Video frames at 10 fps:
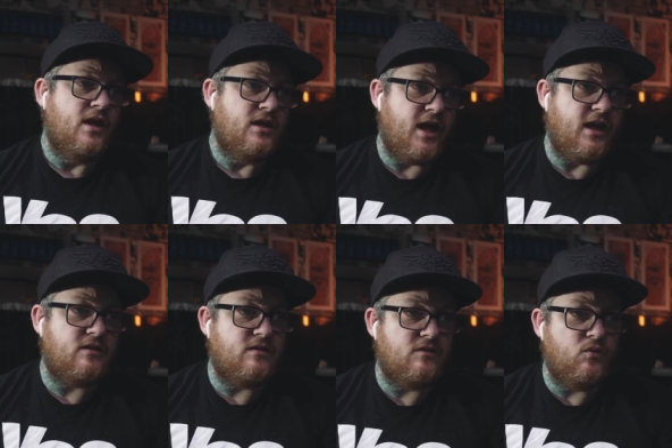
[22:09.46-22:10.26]

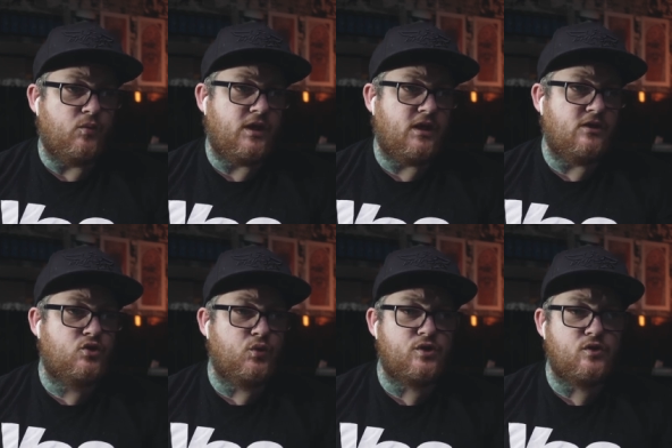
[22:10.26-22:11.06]
Yet, we
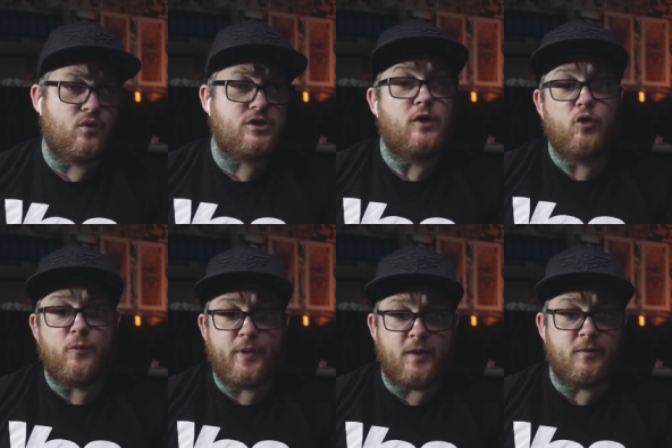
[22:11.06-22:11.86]
do source our
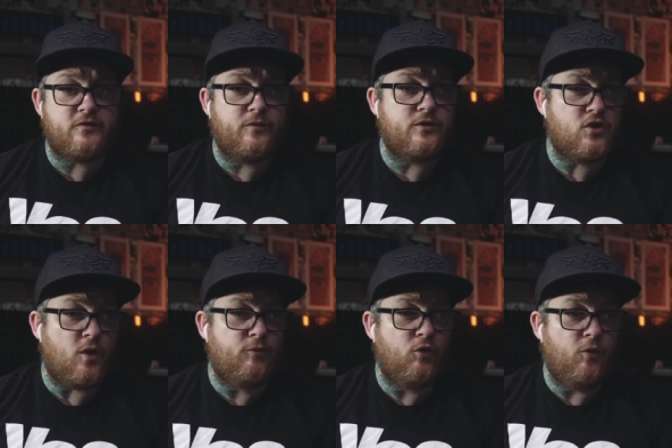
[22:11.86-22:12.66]
raw pigments from the
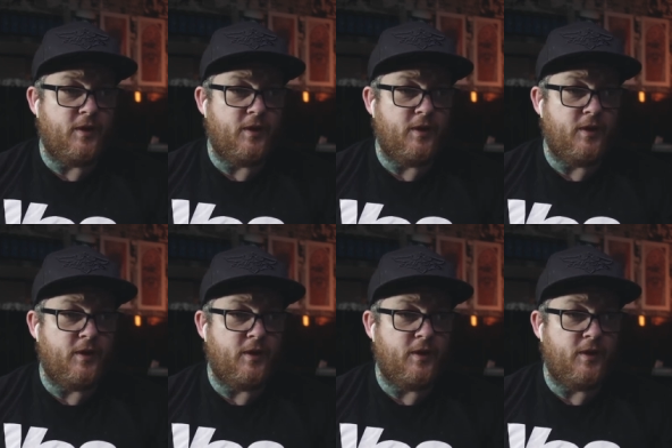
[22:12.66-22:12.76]
top raw